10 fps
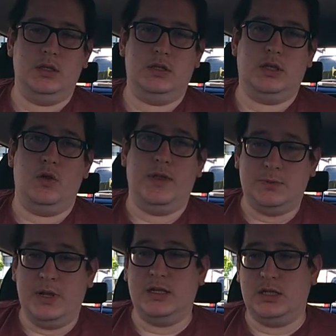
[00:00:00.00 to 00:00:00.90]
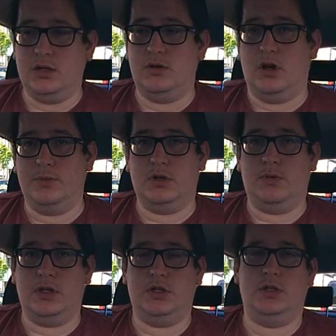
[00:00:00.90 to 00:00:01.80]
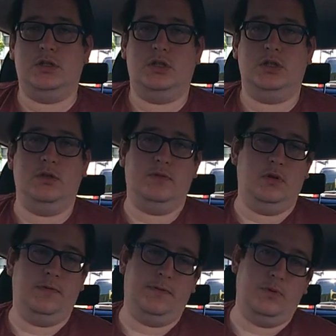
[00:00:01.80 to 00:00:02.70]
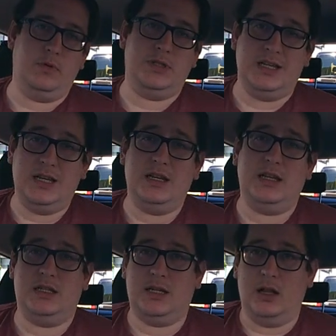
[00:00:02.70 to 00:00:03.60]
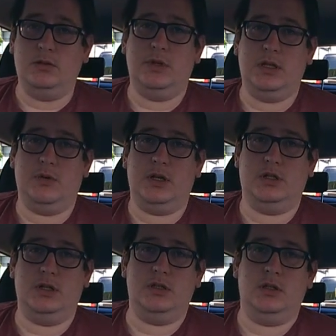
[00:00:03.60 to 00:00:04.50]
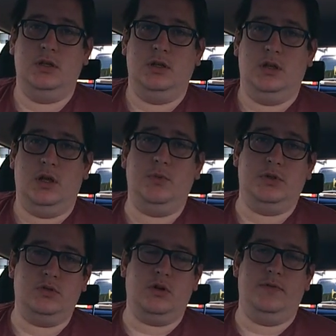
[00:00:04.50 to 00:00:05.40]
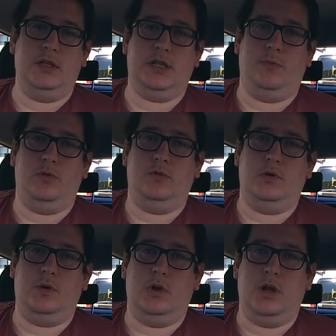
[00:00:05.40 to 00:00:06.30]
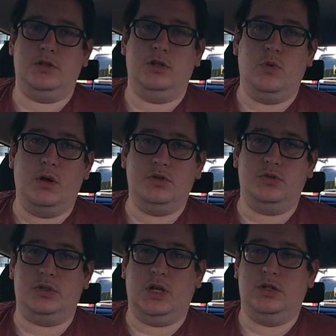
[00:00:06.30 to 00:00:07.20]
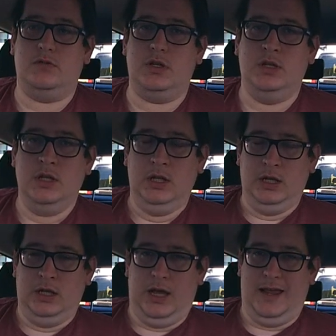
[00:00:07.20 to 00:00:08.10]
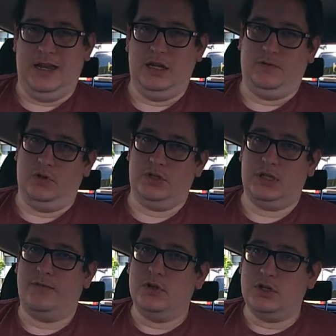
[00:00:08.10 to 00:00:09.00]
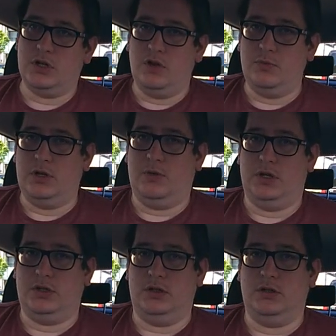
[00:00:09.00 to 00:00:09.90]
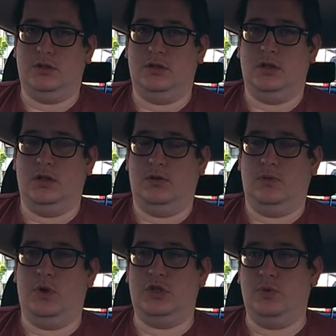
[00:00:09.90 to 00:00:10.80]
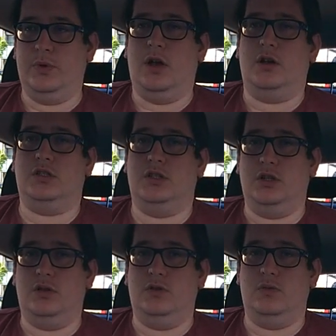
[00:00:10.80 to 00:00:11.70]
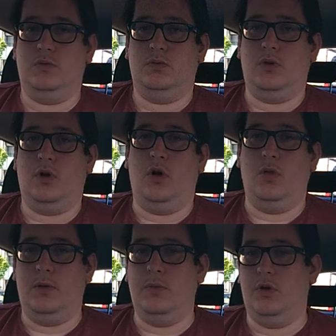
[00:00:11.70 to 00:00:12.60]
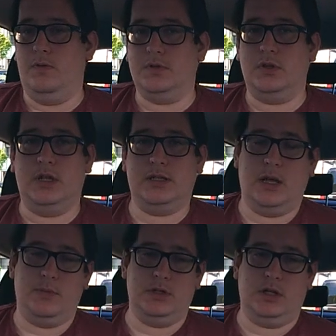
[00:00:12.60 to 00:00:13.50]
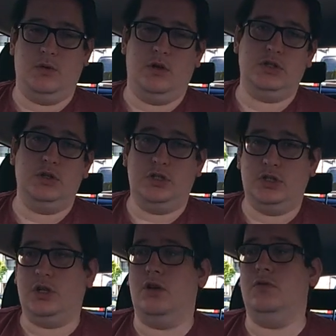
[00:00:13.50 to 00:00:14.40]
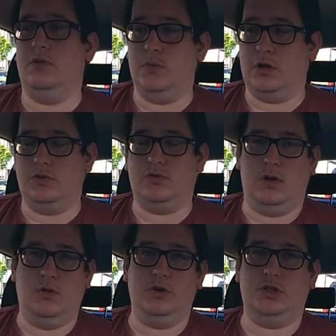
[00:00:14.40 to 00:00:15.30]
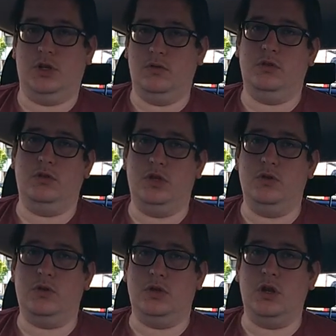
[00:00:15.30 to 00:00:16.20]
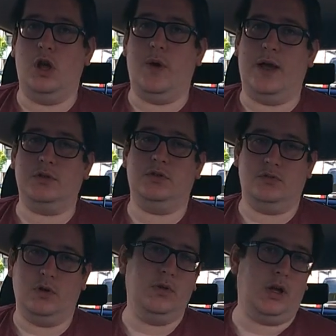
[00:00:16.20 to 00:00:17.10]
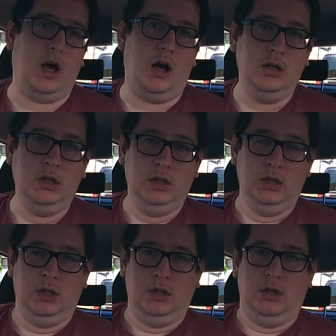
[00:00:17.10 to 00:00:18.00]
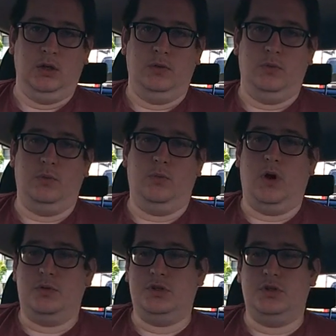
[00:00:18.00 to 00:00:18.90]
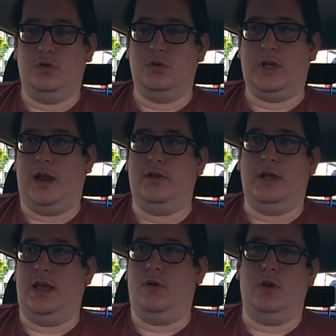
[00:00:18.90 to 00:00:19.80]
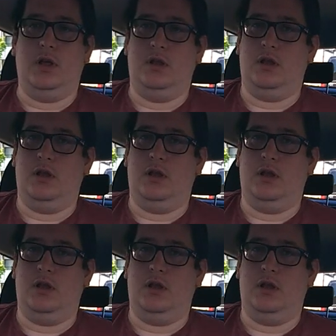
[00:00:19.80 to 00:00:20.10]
So they're split into two types of questions. You've got 14 tell me questions, which a driving examiner will ask you whilst you're stationary. And then you've got 7 show me questions, which you'll be asked to do on the move. So the examiner's going to ask you to show them a controller, show that you can know how to control the car whilst you're carrying out